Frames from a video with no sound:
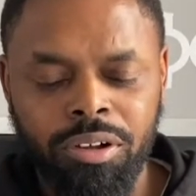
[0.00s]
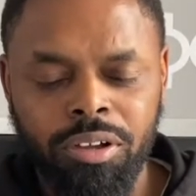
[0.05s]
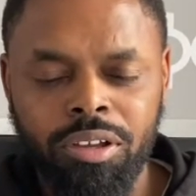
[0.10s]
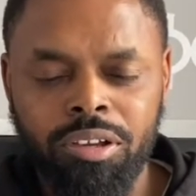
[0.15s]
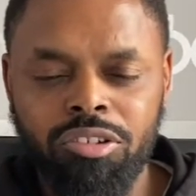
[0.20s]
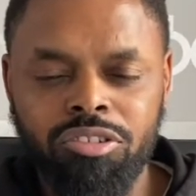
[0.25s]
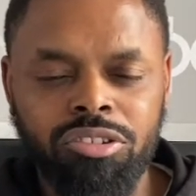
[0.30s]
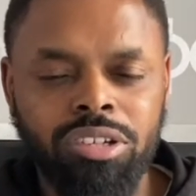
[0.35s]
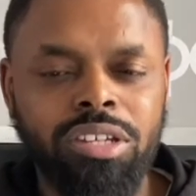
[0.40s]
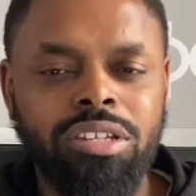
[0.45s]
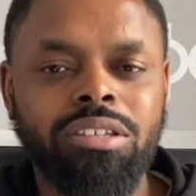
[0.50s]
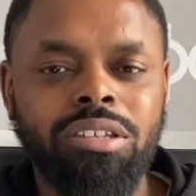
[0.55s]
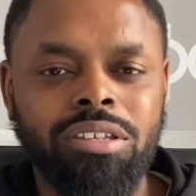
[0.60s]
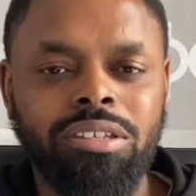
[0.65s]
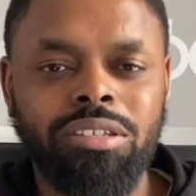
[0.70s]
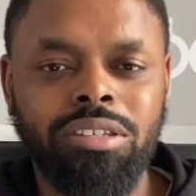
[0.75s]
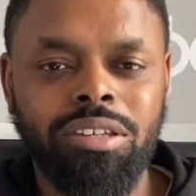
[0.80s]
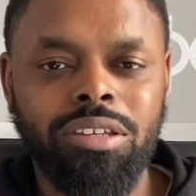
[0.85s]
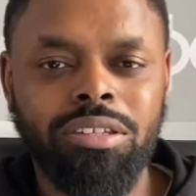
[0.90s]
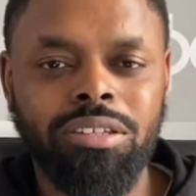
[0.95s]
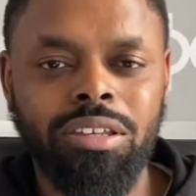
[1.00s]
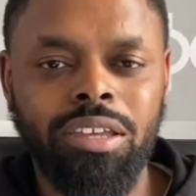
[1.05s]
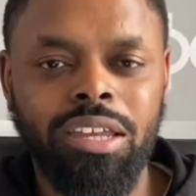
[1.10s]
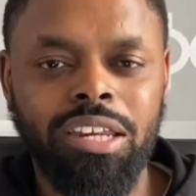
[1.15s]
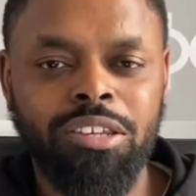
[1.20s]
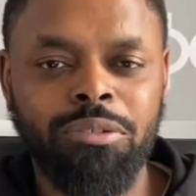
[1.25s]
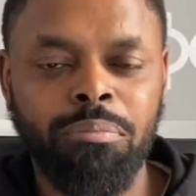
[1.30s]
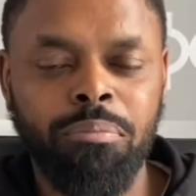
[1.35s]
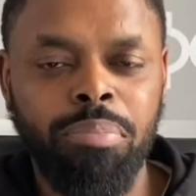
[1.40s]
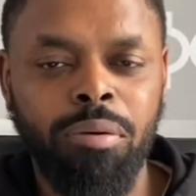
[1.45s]
Jesus says it's
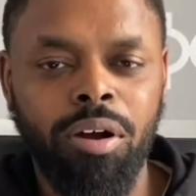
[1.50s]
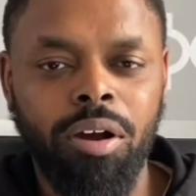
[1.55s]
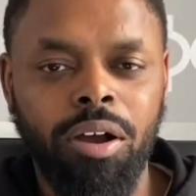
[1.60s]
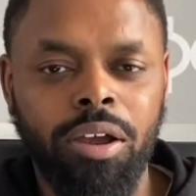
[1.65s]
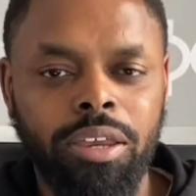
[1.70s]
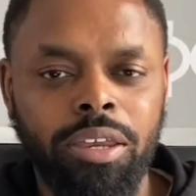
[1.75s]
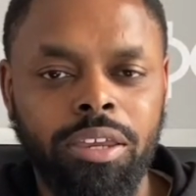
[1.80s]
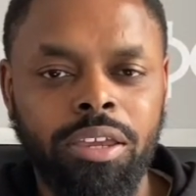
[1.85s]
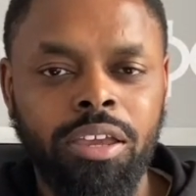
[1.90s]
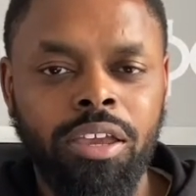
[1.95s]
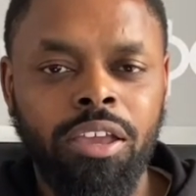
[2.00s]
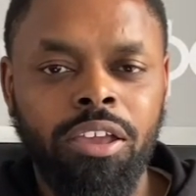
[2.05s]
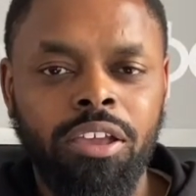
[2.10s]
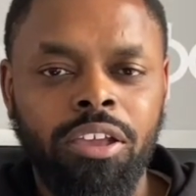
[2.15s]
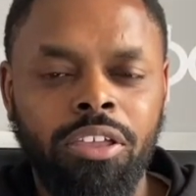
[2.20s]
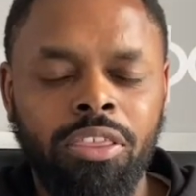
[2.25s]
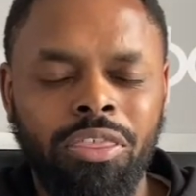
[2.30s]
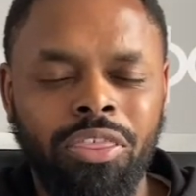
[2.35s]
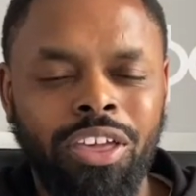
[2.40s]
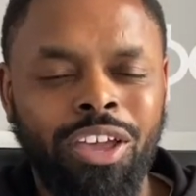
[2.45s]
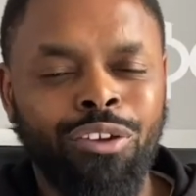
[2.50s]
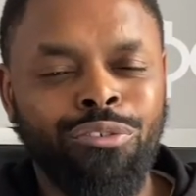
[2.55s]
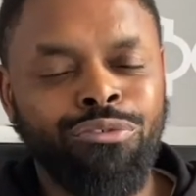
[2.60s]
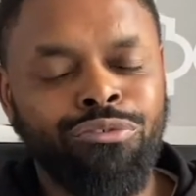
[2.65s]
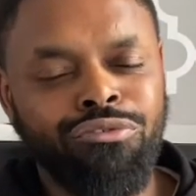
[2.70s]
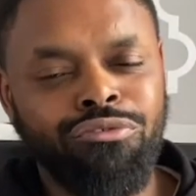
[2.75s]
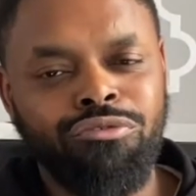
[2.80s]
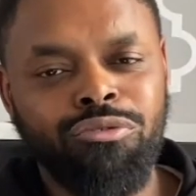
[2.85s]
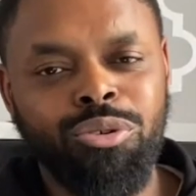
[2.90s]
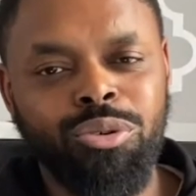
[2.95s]
by their
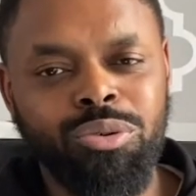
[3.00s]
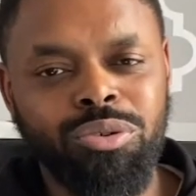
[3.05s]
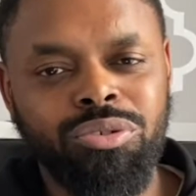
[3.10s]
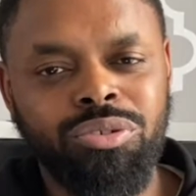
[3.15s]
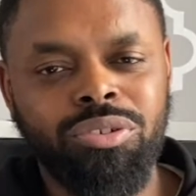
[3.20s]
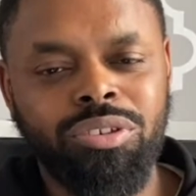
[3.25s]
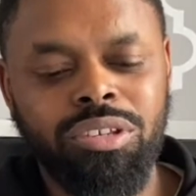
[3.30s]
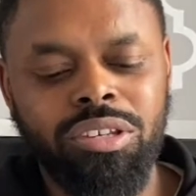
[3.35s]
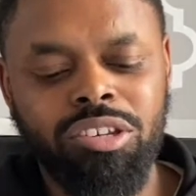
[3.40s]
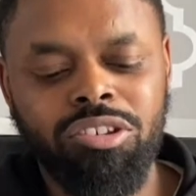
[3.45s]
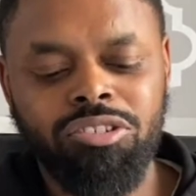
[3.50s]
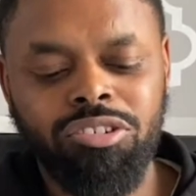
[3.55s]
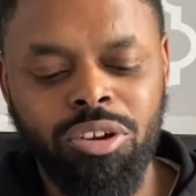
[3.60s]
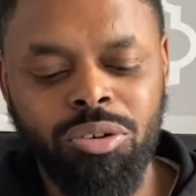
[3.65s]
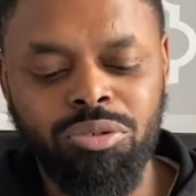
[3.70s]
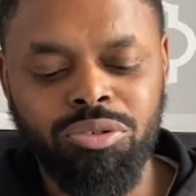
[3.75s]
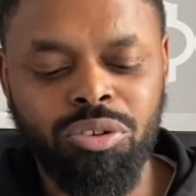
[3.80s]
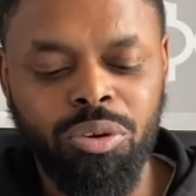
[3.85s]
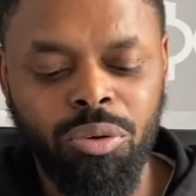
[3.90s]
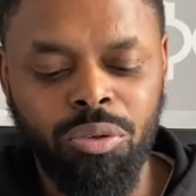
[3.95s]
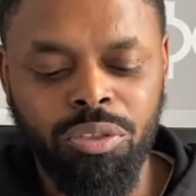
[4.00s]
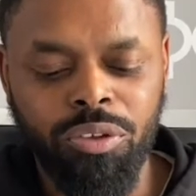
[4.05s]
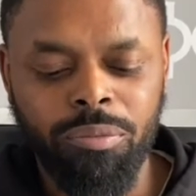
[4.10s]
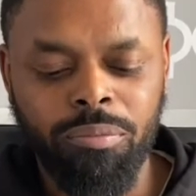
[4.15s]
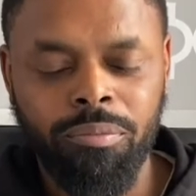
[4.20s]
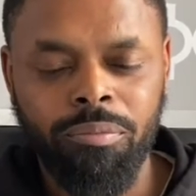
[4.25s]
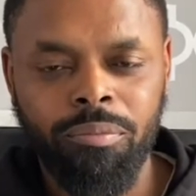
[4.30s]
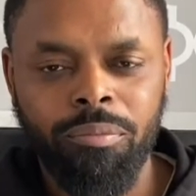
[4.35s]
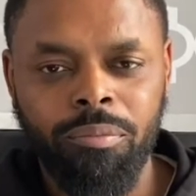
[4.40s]
fruit ye shall know them.